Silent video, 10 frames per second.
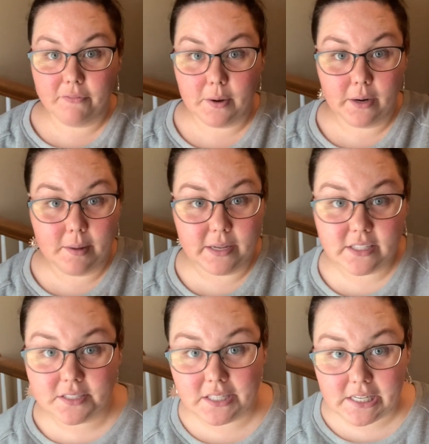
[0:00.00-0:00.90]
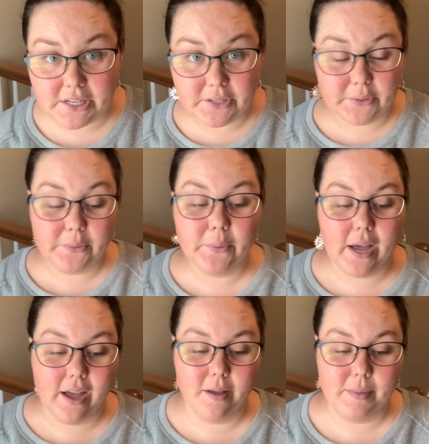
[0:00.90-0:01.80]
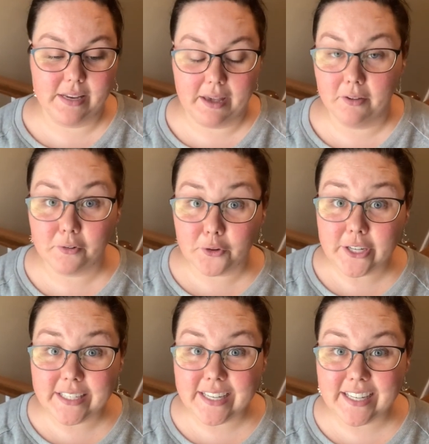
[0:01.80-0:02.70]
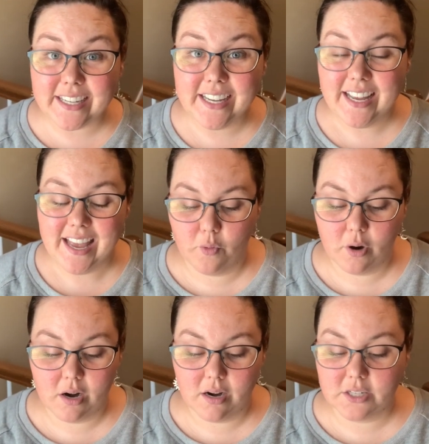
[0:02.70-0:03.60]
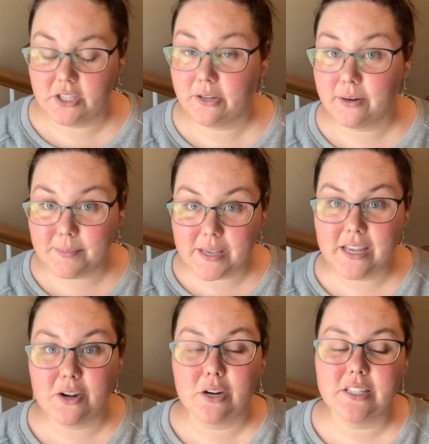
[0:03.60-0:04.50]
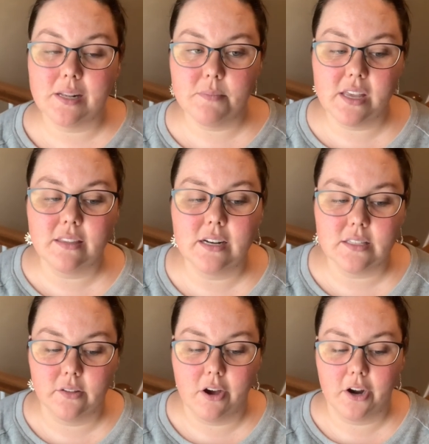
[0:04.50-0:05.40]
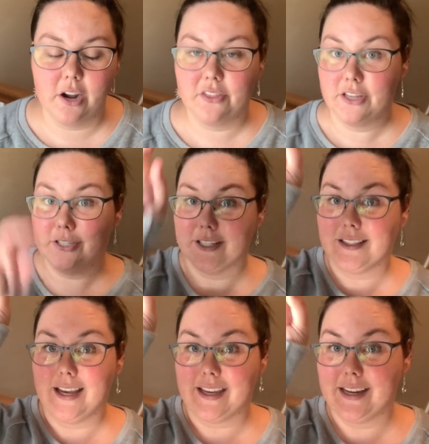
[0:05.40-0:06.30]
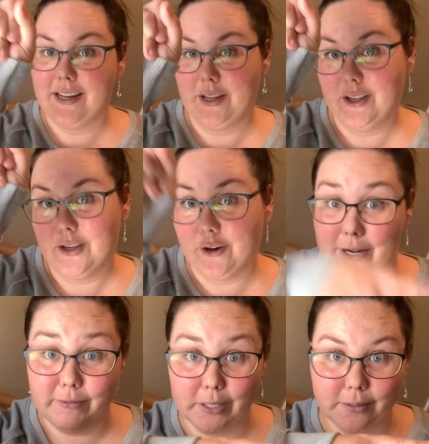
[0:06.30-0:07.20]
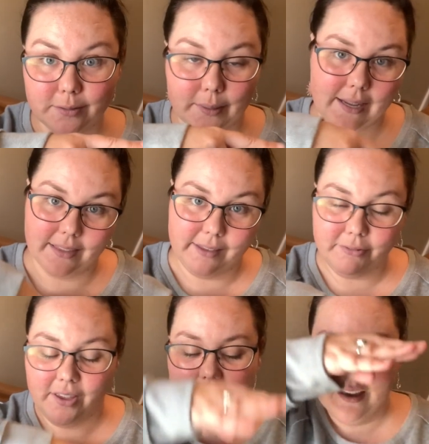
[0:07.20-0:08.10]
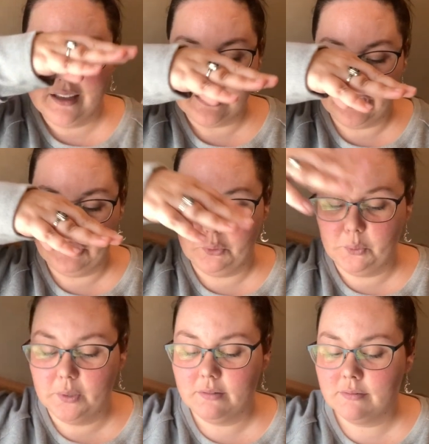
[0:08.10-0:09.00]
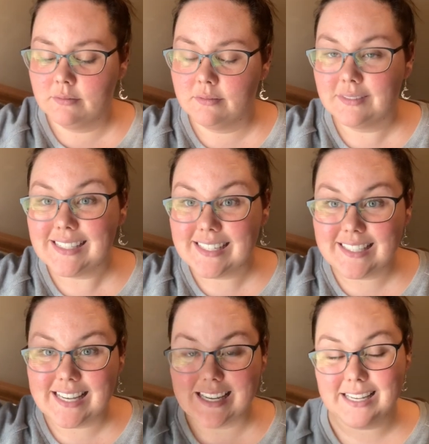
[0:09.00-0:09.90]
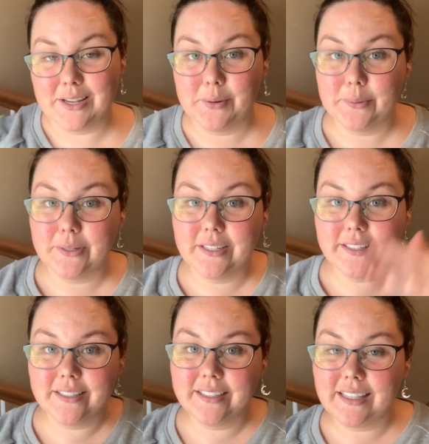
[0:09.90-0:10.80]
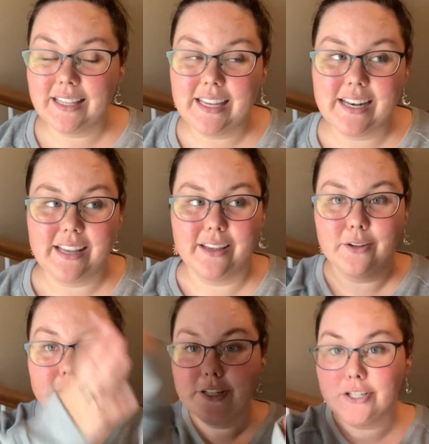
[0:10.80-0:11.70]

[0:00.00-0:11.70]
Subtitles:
if I were coming to see you in California or to the Caribbean or something that is longer than just like Greenville, where I live, to DC or Atlanta or